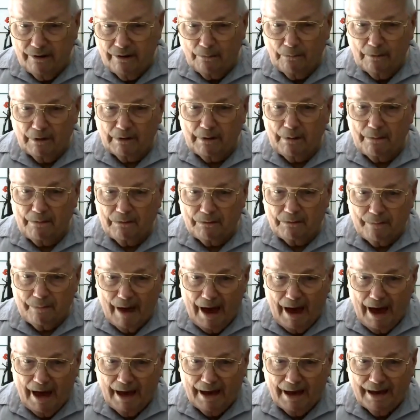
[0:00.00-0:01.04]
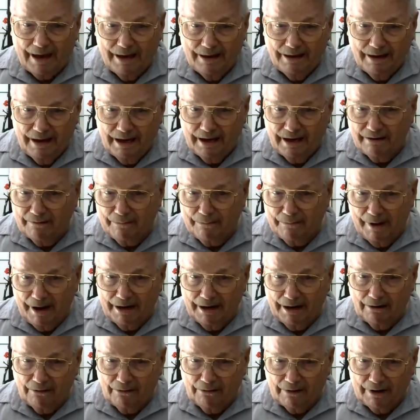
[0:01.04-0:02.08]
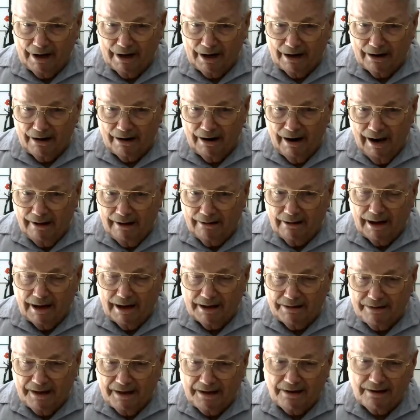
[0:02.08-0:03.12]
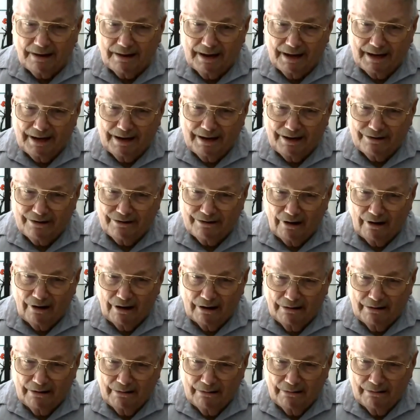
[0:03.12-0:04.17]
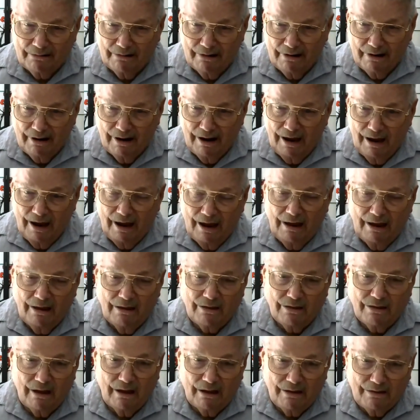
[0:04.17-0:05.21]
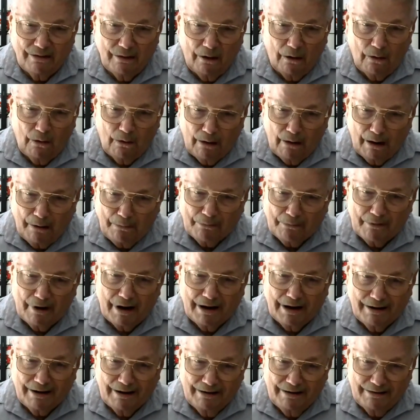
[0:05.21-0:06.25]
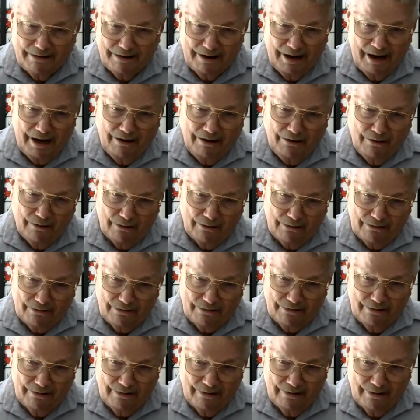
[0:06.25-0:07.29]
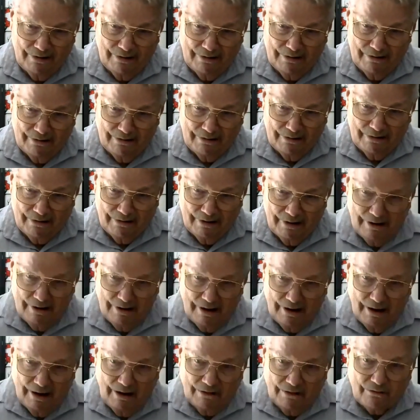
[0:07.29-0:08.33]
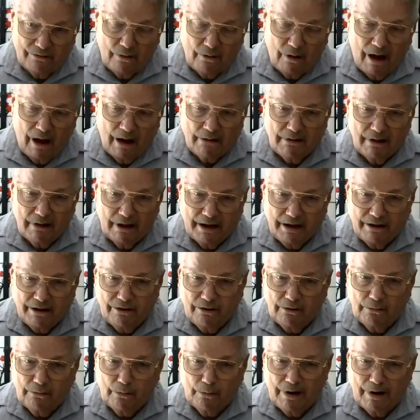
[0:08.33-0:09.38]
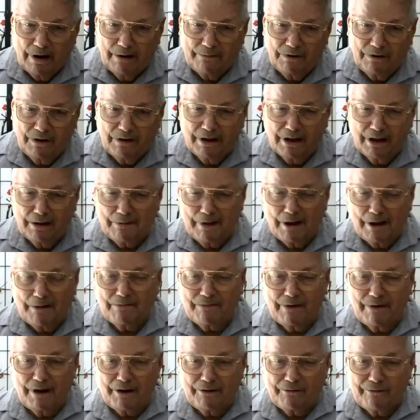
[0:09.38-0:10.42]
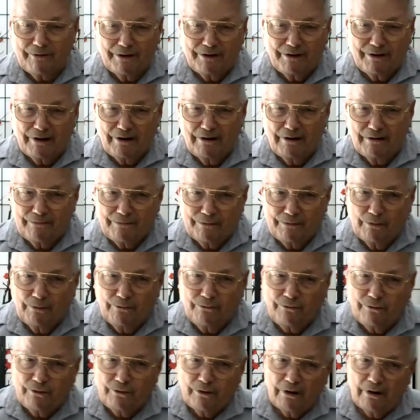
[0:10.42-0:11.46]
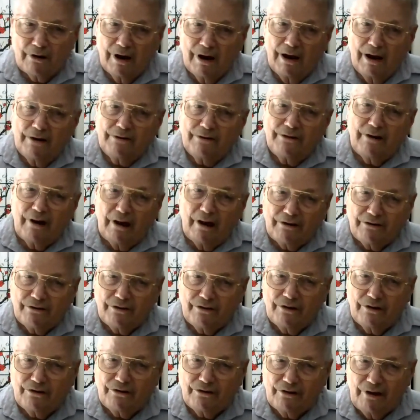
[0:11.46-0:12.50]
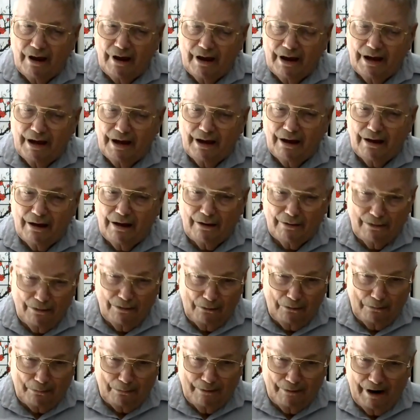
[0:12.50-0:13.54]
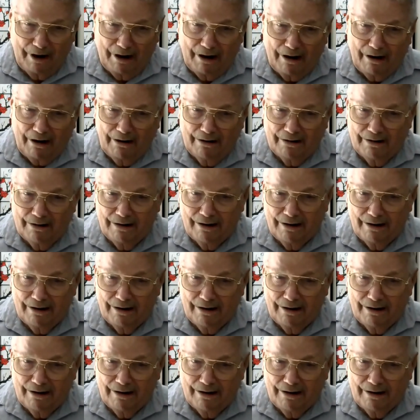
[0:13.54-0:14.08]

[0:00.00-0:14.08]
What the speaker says: someone comes back in need of medical care, like this lady's son, the heartbreak continues. So I'd like you, whenever you think about veterans in the future, just to say a little prayer